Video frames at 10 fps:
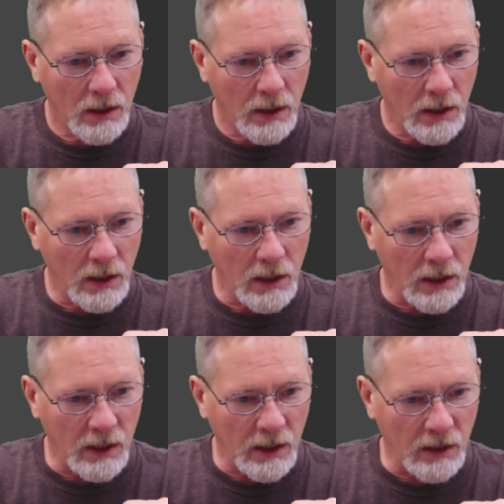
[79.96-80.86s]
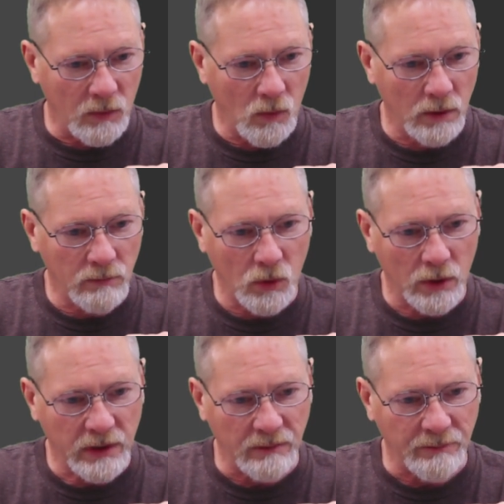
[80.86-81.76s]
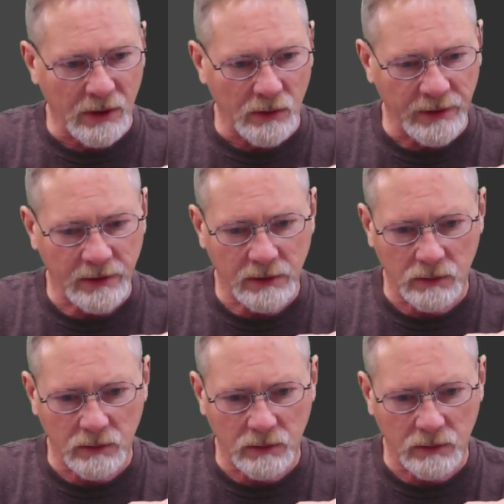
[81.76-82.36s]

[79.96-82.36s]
And one more component.